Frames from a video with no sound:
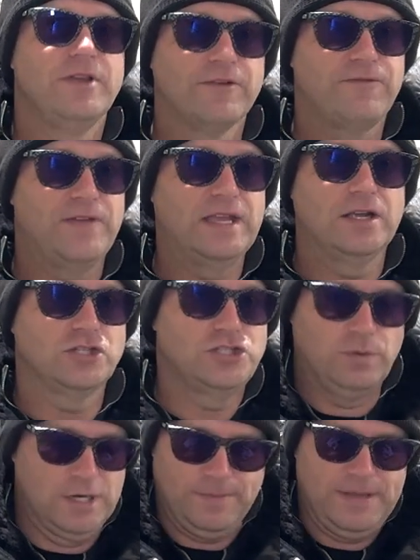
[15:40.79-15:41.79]
Your fingers,
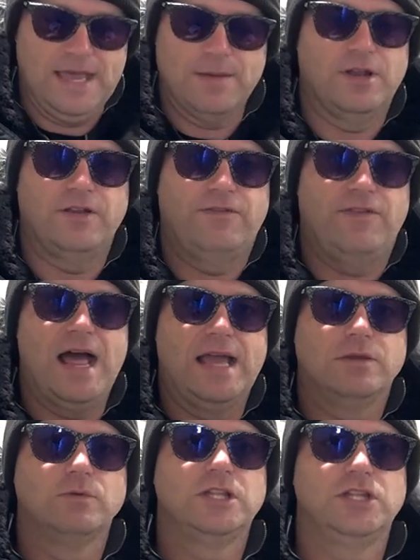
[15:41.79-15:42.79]
you wouldn't be able to fly.
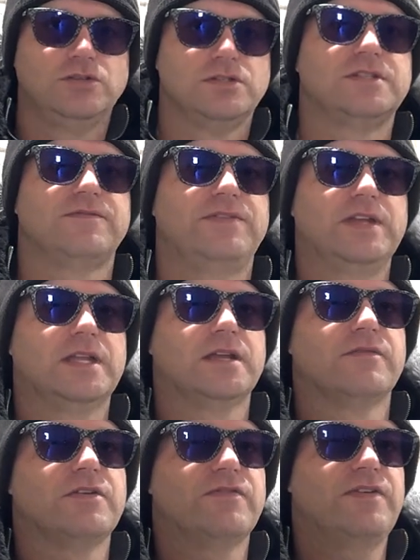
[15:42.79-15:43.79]
You would lose the feeling
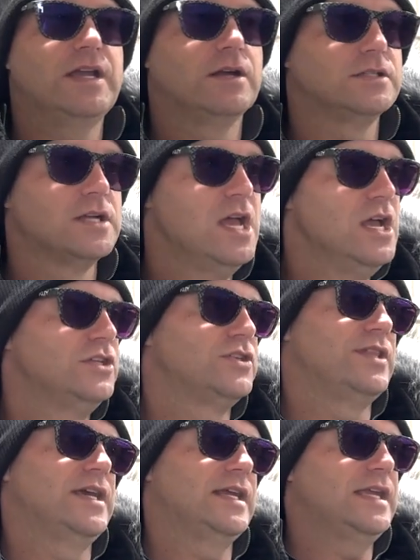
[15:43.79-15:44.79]
of your fingers.
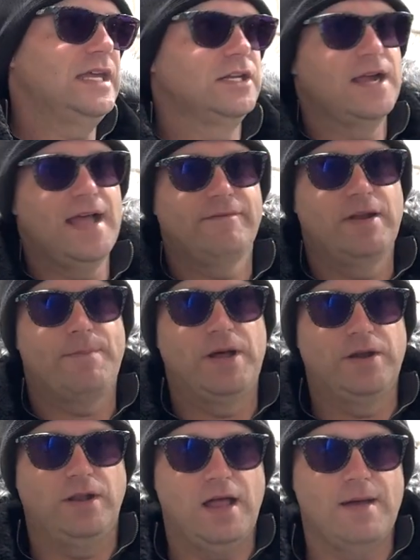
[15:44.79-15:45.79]
So then again, you're having to
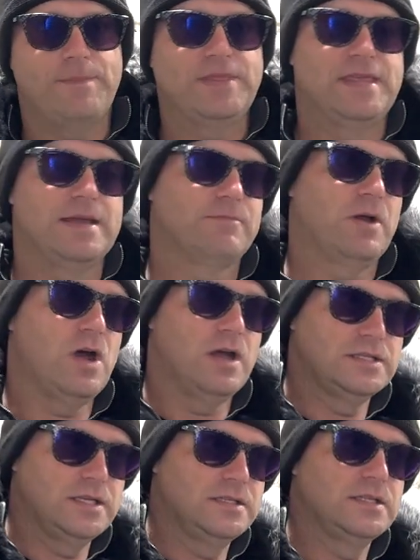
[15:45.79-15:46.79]
bundle up, but then
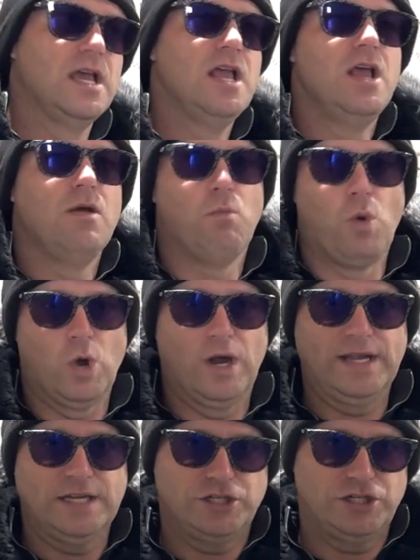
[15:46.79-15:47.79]
causes
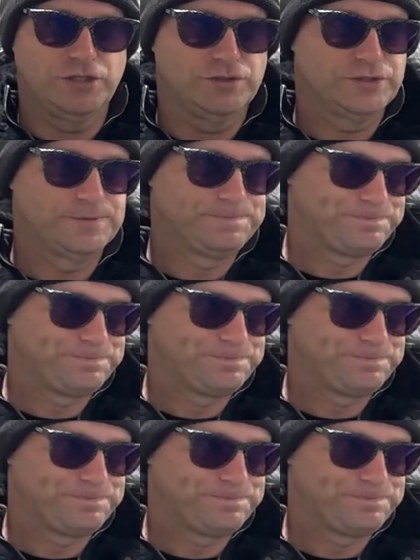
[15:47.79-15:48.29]
more issues.